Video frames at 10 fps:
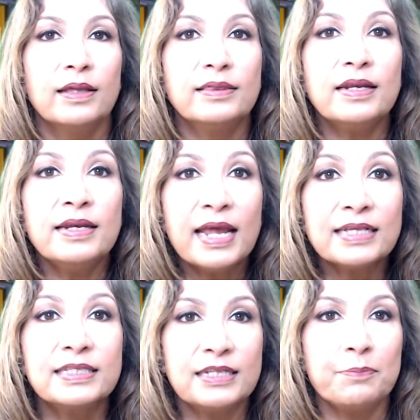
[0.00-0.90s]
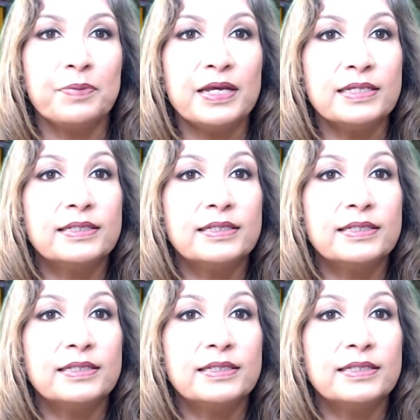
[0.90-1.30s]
The next step is